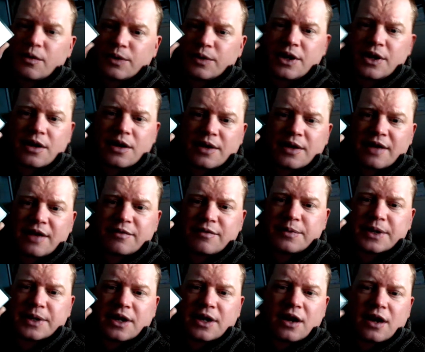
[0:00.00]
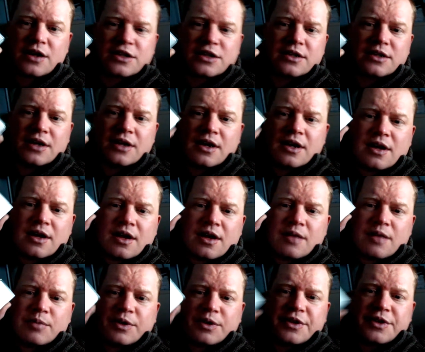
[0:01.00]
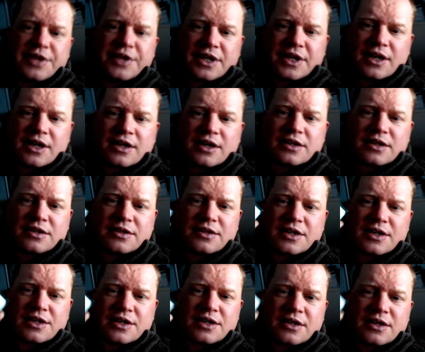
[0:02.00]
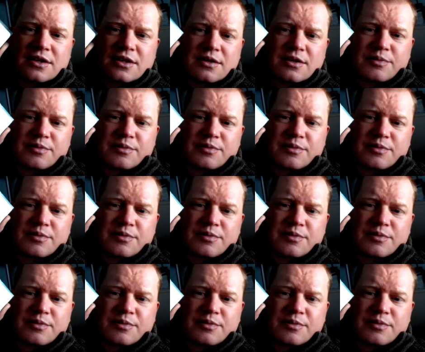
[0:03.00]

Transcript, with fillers: we know that from the cost but the thing is this